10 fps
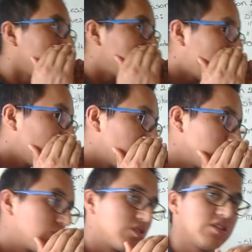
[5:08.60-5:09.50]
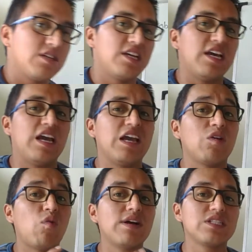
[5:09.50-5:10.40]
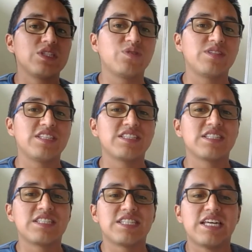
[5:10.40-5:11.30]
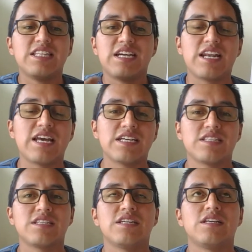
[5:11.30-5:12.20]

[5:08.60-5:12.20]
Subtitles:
house, and what students tell the class